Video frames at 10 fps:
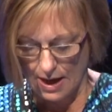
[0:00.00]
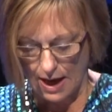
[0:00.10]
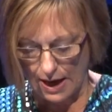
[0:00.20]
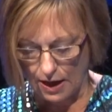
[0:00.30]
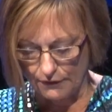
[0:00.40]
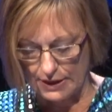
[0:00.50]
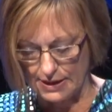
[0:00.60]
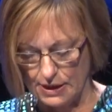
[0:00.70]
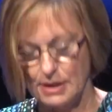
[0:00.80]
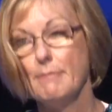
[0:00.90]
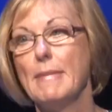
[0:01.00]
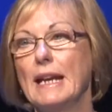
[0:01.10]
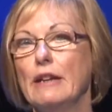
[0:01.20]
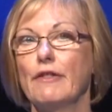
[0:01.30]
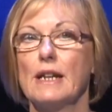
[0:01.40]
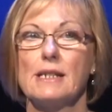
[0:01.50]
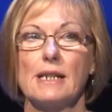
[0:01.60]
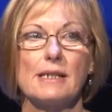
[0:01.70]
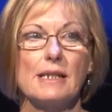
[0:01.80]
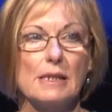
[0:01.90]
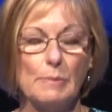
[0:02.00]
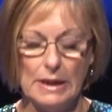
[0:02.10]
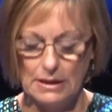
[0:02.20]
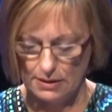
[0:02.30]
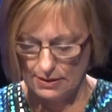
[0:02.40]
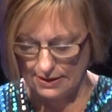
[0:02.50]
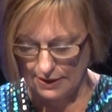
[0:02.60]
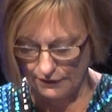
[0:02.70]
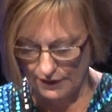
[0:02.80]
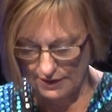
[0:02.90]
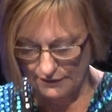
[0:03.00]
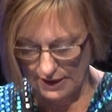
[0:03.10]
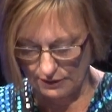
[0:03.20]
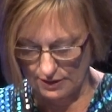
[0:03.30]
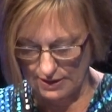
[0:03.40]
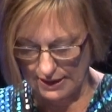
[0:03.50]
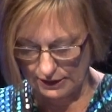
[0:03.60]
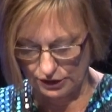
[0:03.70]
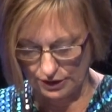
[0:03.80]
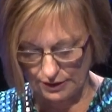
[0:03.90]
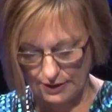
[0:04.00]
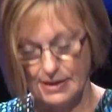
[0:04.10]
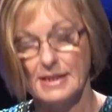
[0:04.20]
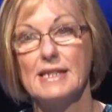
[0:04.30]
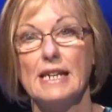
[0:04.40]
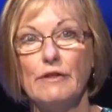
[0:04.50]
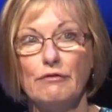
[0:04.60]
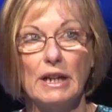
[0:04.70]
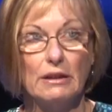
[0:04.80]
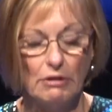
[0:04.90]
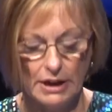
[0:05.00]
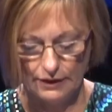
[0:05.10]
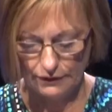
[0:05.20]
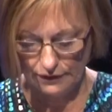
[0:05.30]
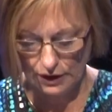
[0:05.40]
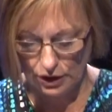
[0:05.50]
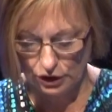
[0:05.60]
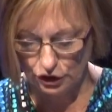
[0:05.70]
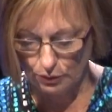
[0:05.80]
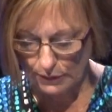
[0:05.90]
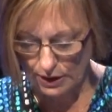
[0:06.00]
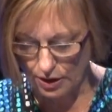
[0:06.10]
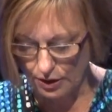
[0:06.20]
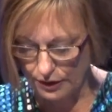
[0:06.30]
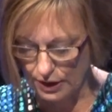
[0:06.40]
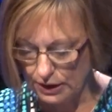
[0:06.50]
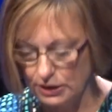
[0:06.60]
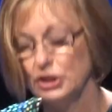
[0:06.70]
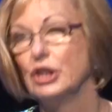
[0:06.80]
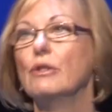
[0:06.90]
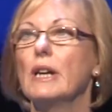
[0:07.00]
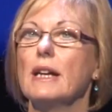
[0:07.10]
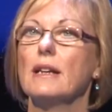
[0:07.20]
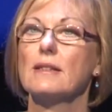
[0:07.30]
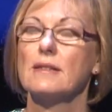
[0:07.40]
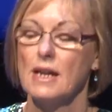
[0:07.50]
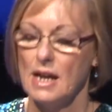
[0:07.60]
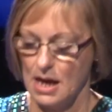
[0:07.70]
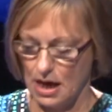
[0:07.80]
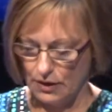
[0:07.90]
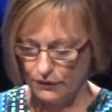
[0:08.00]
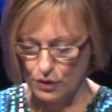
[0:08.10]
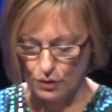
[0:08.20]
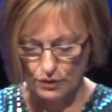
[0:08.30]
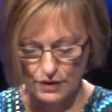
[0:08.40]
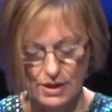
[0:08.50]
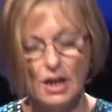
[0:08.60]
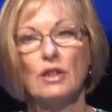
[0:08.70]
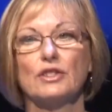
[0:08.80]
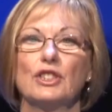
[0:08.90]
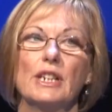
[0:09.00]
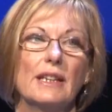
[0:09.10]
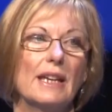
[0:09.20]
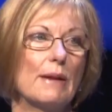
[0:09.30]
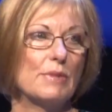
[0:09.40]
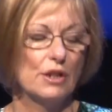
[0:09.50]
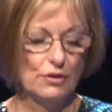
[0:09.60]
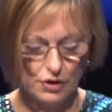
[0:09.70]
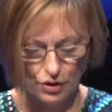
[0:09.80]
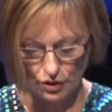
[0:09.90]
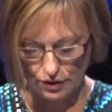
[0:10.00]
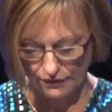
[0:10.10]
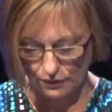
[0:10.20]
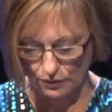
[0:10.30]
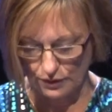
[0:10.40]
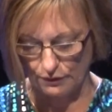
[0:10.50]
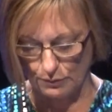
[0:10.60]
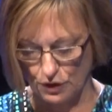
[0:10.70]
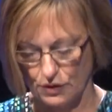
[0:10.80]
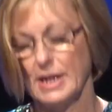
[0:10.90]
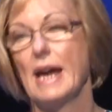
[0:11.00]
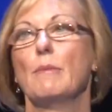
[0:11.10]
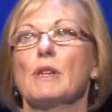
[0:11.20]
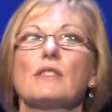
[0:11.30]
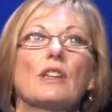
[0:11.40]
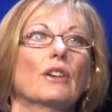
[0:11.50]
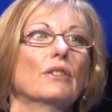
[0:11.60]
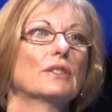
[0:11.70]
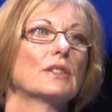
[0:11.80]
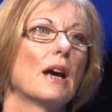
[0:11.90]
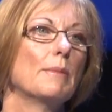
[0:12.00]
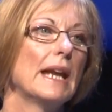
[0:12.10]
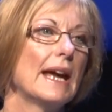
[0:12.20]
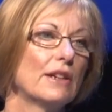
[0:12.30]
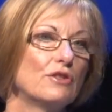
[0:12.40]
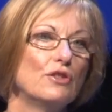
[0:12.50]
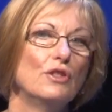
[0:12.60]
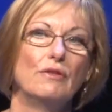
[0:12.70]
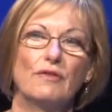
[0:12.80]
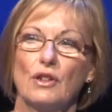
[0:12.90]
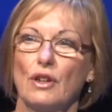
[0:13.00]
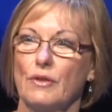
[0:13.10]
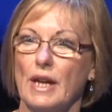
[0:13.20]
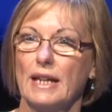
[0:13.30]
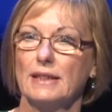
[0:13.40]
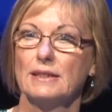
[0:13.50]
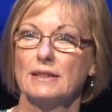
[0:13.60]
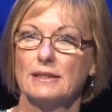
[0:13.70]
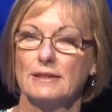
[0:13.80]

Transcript: and I've listened to many fantastic speakers give this Founders Lecture. Sir Steve Redgrave, John McCarthy, Jill Hicks, and of course, last year, the absolute tour de force from Dr. Emma Stokes. I mean, how do you follow that?